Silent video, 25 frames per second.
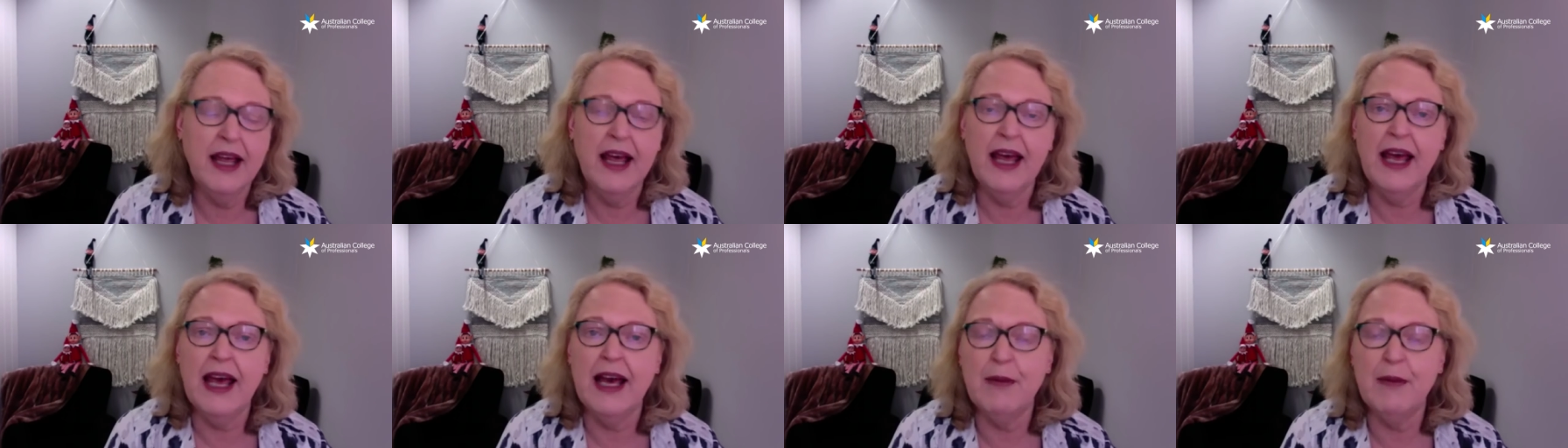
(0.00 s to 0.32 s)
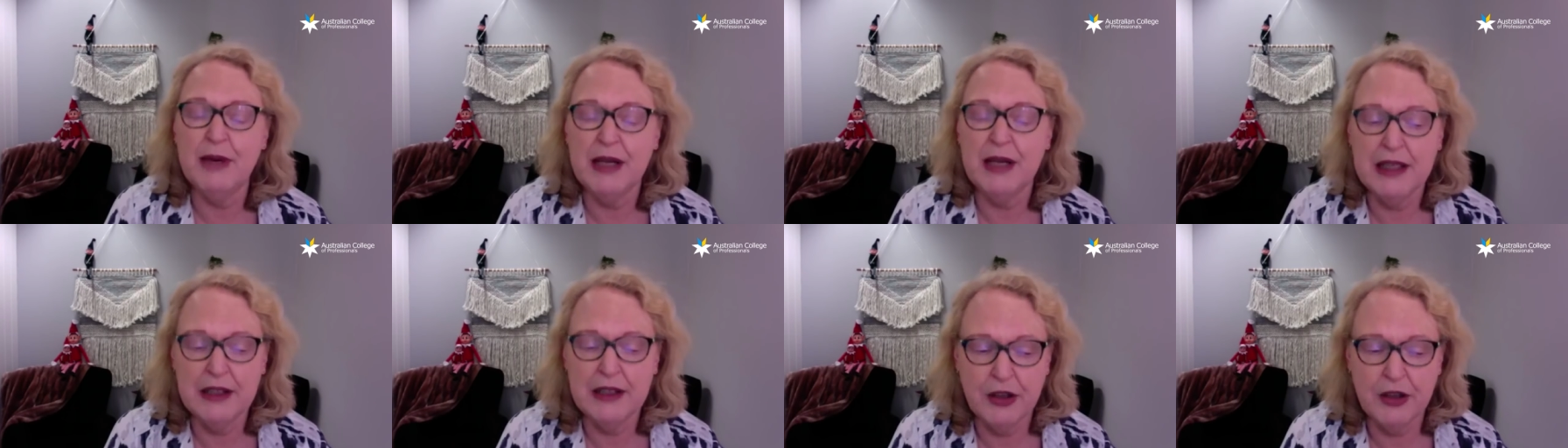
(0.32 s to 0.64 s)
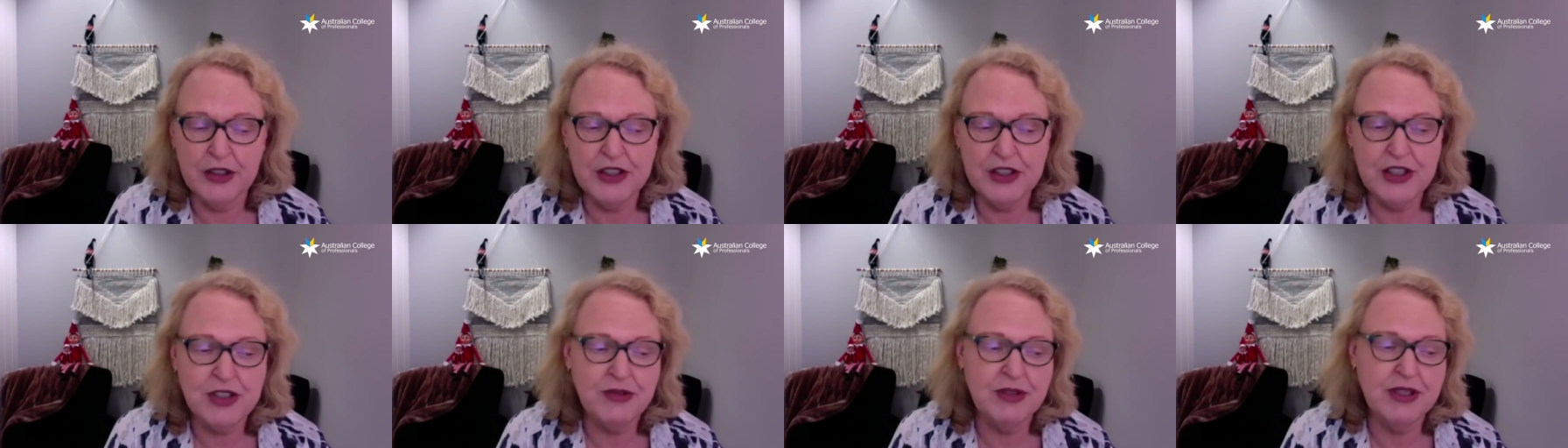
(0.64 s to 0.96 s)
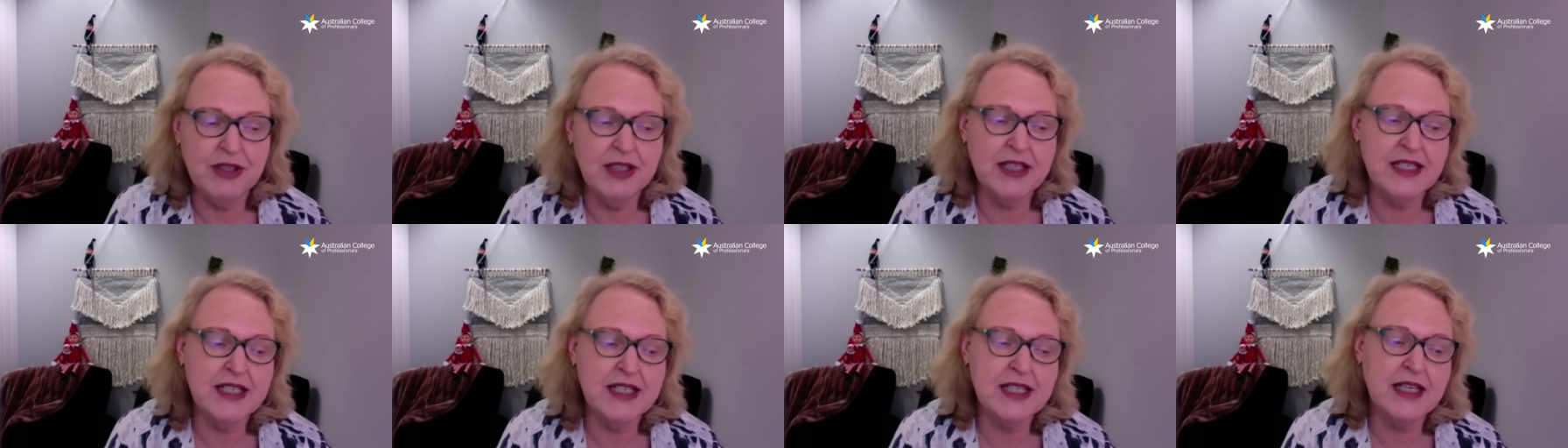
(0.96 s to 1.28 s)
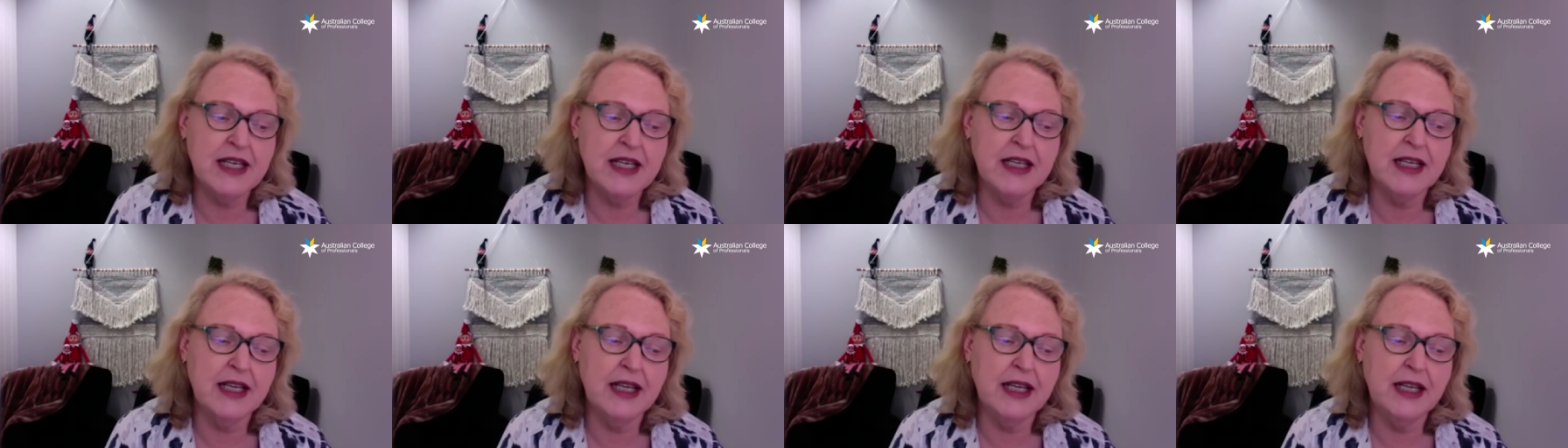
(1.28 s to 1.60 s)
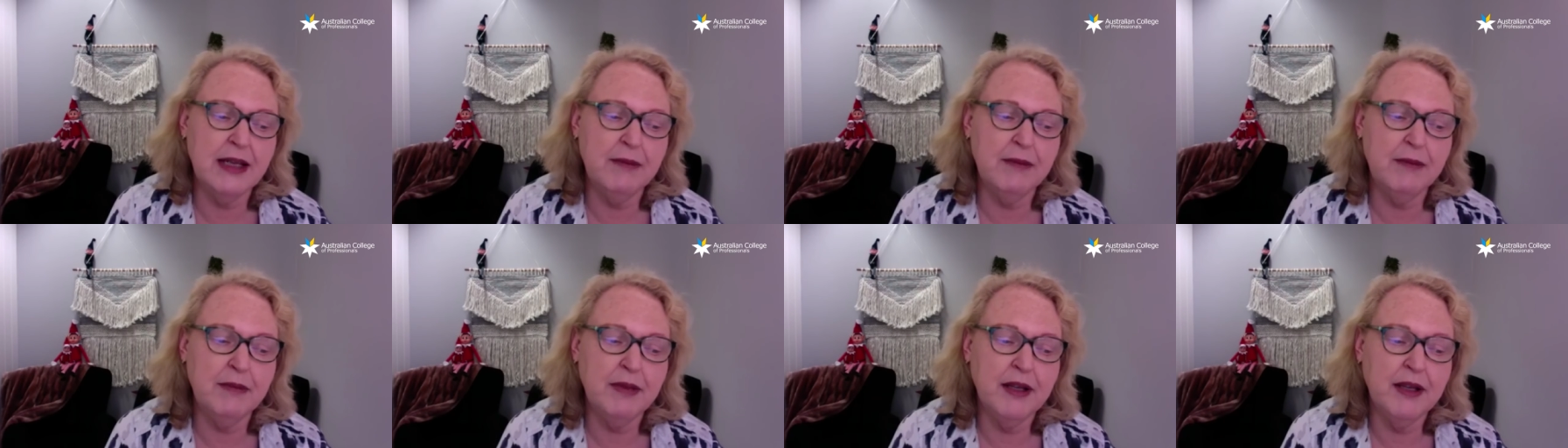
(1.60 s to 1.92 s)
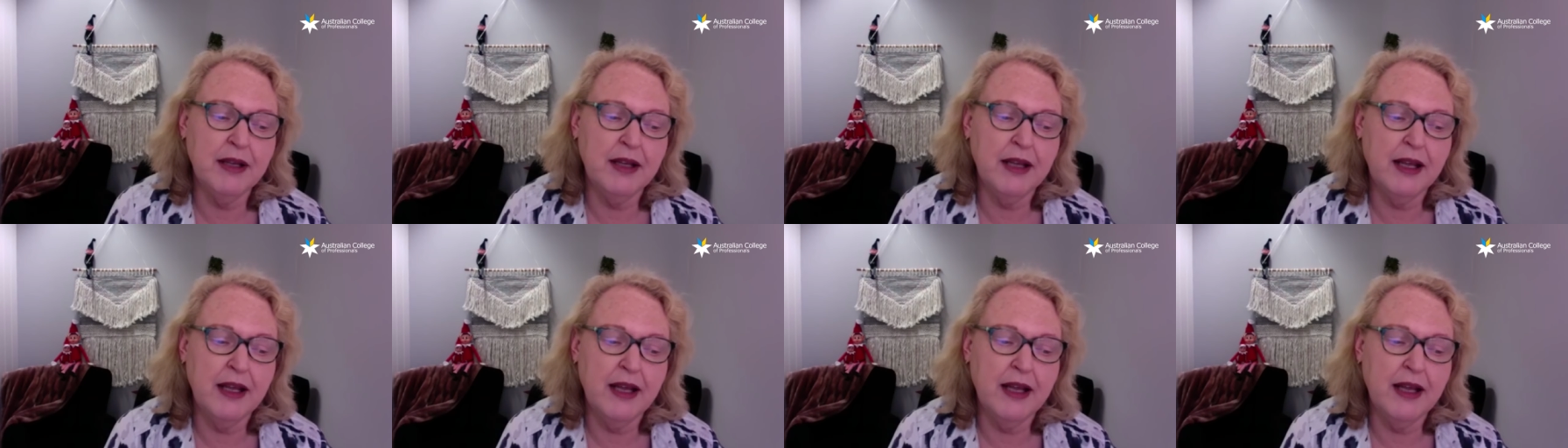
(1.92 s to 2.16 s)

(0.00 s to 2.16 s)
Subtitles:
many lots are in the scheme,